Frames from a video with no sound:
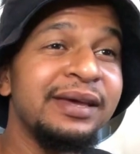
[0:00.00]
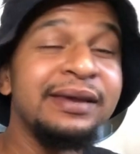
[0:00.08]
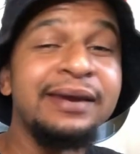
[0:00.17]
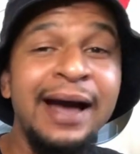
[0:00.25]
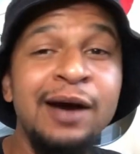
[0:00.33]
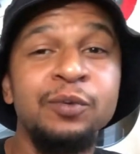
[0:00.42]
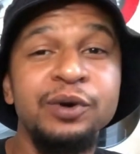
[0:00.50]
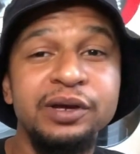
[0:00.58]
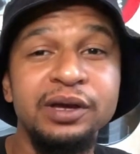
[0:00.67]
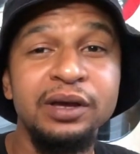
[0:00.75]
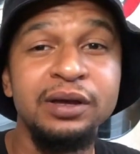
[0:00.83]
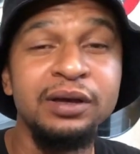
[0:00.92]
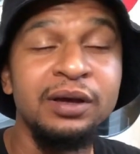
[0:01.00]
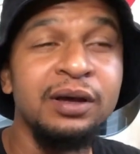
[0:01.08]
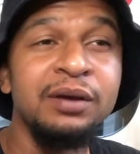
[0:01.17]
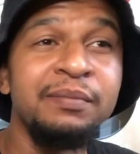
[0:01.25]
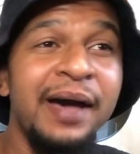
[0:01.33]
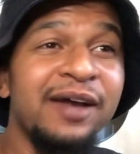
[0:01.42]
it not working,
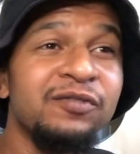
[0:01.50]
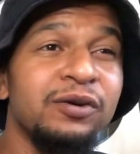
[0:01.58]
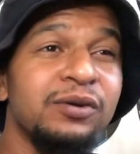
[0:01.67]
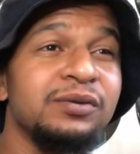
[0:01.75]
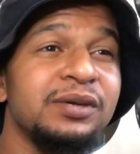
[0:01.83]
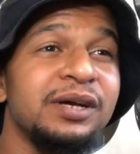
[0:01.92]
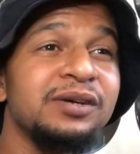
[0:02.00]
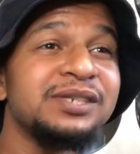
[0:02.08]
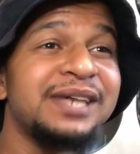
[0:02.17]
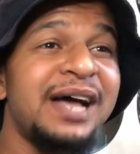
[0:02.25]
Matt Riddle yells